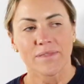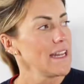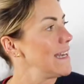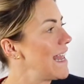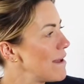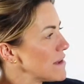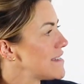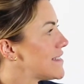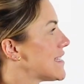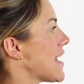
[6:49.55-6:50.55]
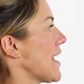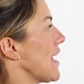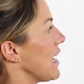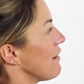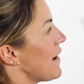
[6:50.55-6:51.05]
Let me
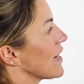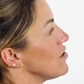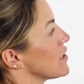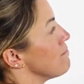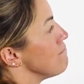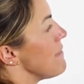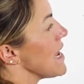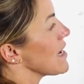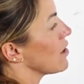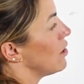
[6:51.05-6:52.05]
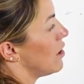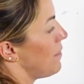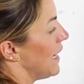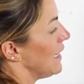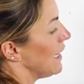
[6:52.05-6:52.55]
see if I can just make up
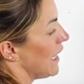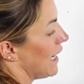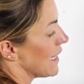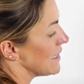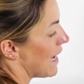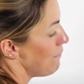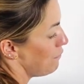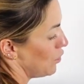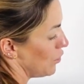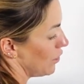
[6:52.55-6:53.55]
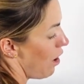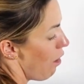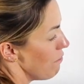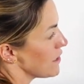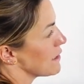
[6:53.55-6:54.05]
a little example
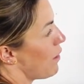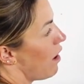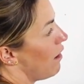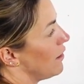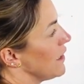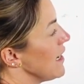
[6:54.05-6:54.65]
on the spot